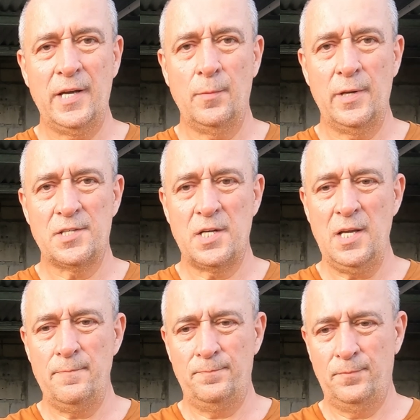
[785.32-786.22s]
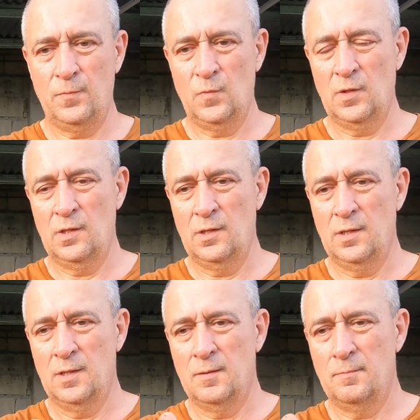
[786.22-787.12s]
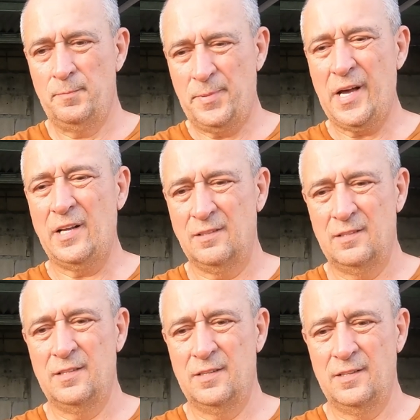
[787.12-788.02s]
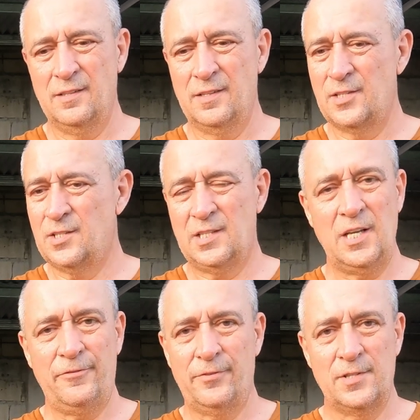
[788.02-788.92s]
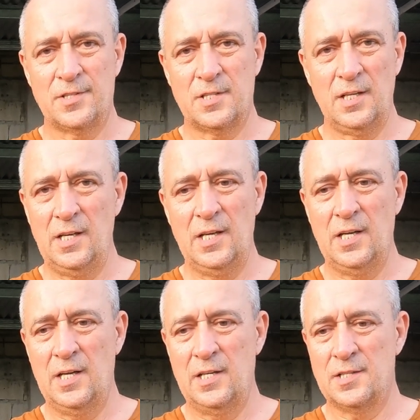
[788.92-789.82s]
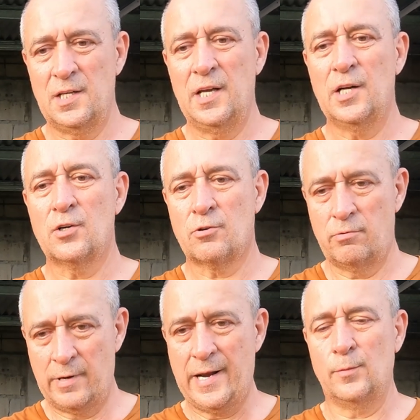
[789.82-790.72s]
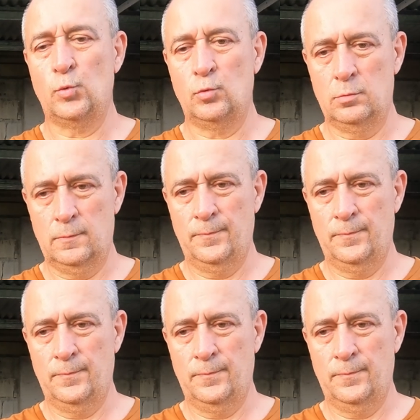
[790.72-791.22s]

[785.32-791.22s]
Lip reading: bigger bits in it, but the difference is incredible.